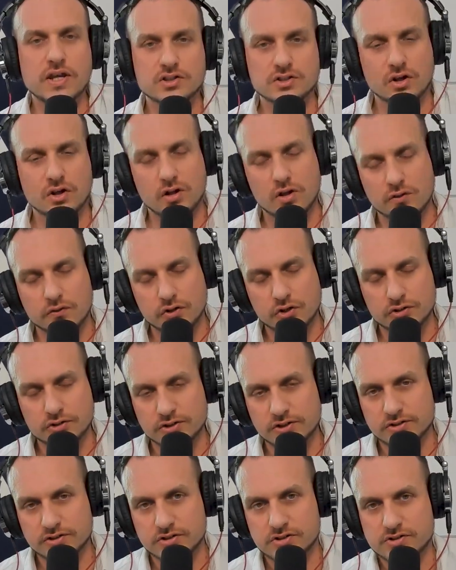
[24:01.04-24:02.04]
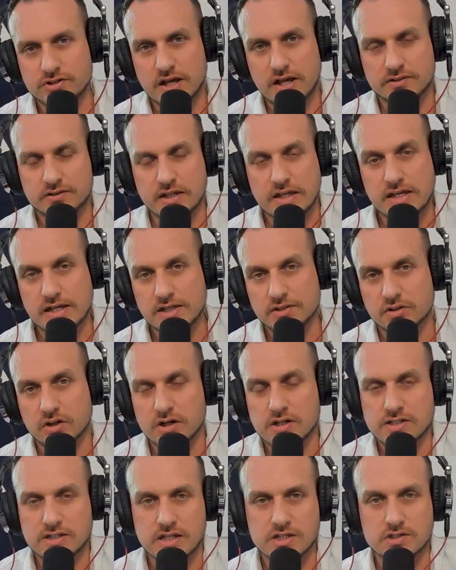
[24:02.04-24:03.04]
thanks to all our viewers and listeners, as it is our
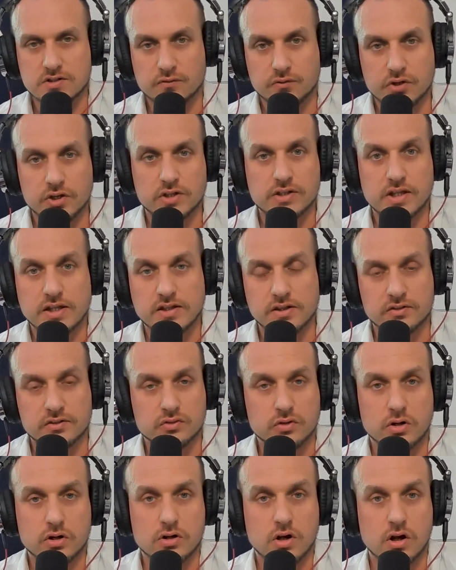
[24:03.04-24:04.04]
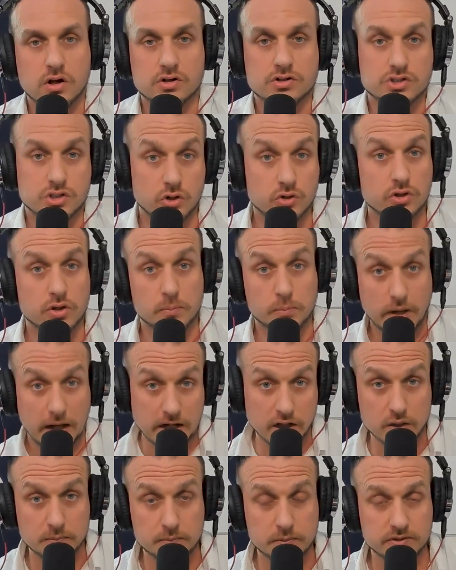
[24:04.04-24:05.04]
intention for you to take things from our, our show to
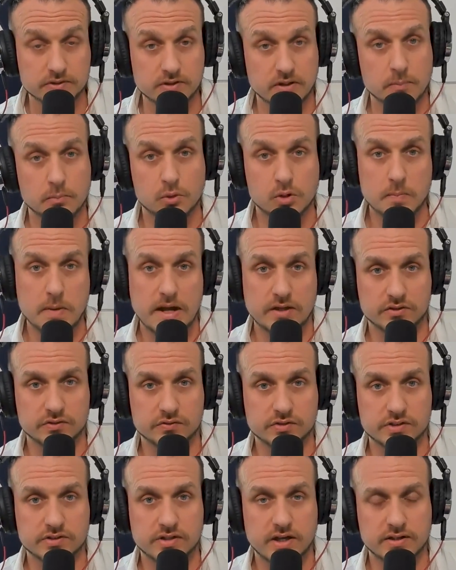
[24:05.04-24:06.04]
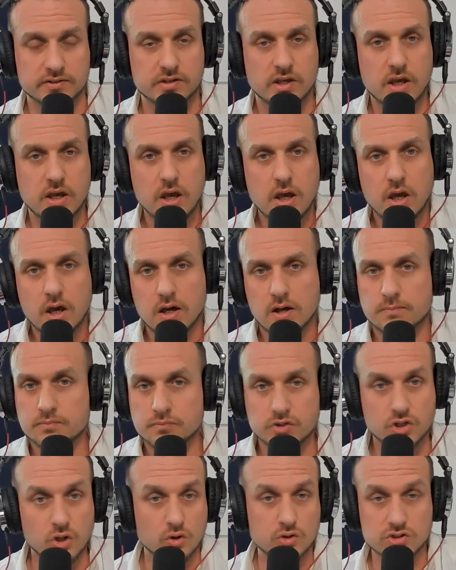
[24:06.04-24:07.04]
apply to your business and more massive success
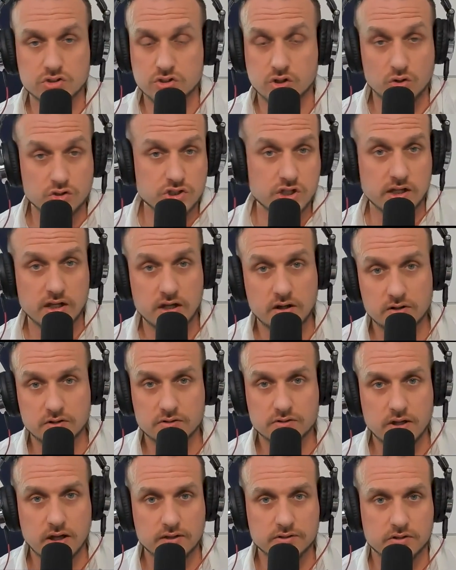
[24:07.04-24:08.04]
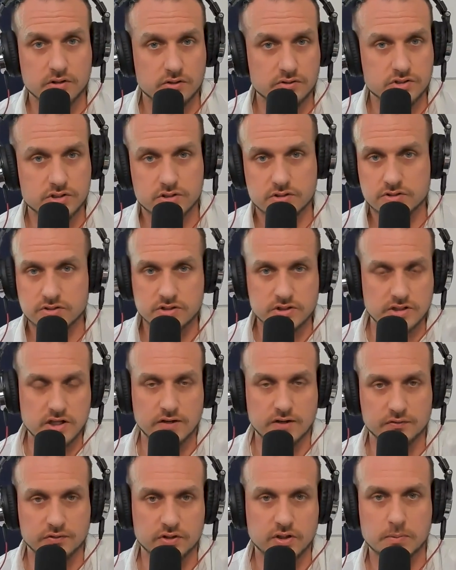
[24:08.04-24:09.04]
go go check out your tax coach. She
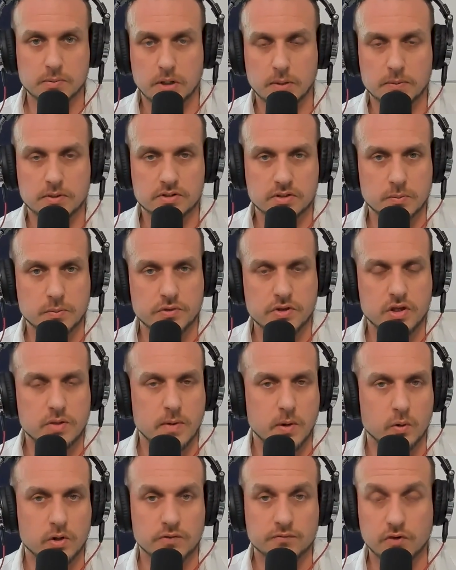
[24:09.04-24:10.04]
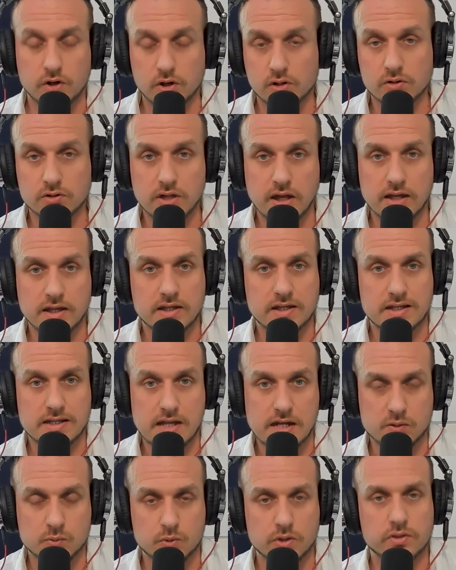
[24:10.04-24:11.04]
definitely Barbara is someone that you might want to follow, like,
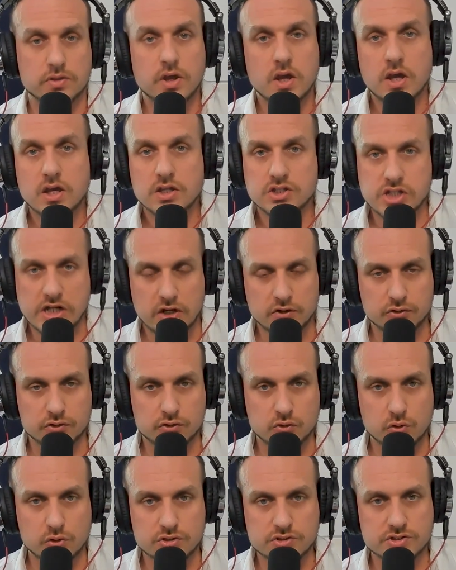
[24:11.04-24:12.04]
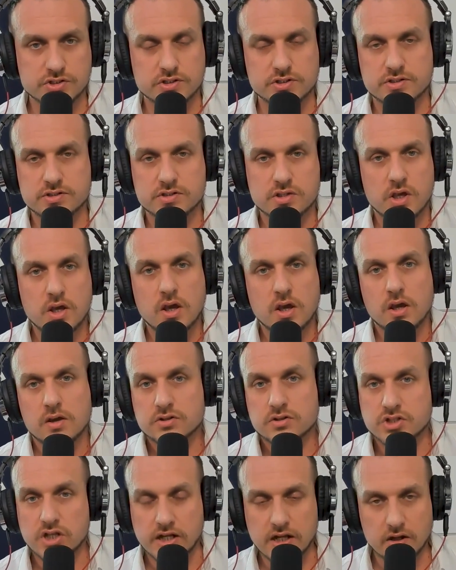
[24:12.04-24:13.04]
connect with. Check out those courses.
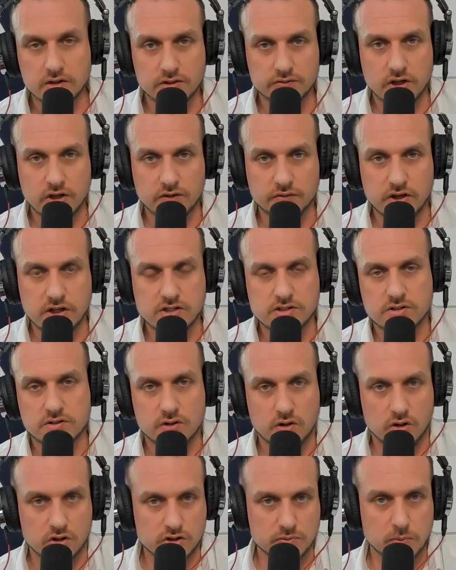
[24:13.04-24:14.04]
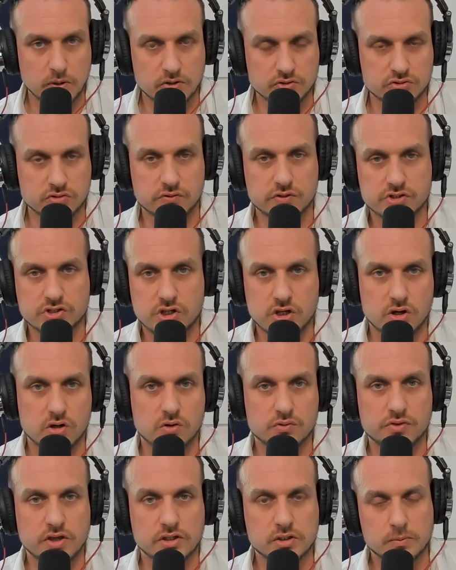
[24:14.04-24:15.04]
Check out Liftoff Agent, our sponsor of the
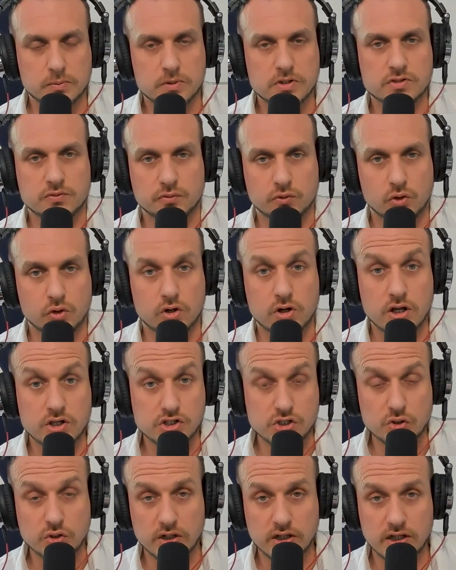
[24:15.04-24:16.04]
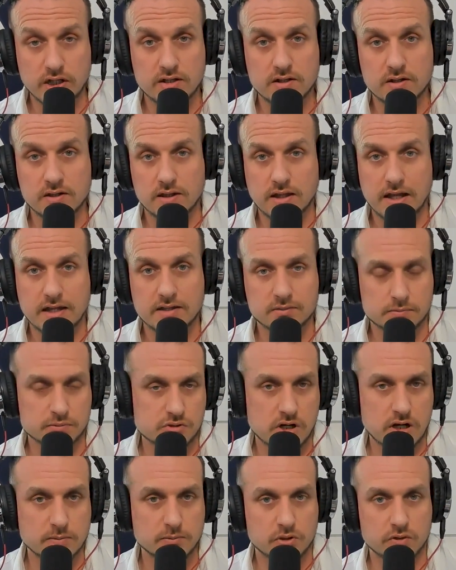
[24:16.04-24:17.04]
show. Thanks so much for tuning in. Like,
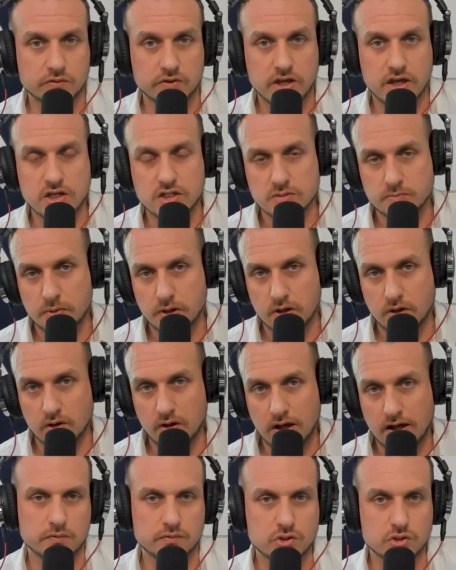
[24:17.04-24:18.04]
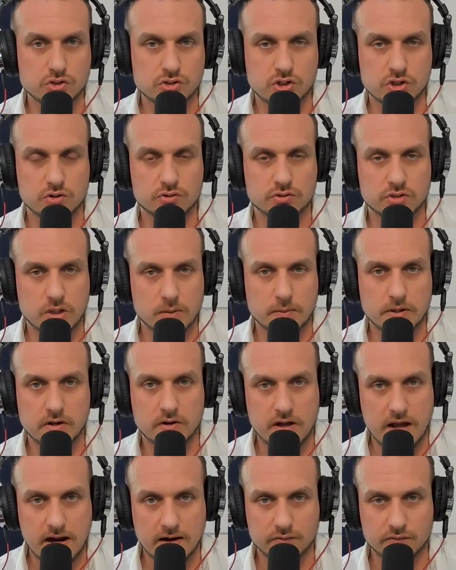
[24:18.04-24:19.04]
subscribe, notification bell. We have new shows coming
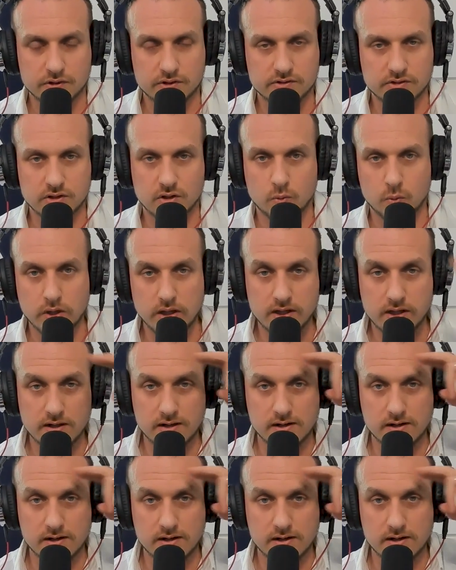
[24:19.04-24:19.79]
out every single week.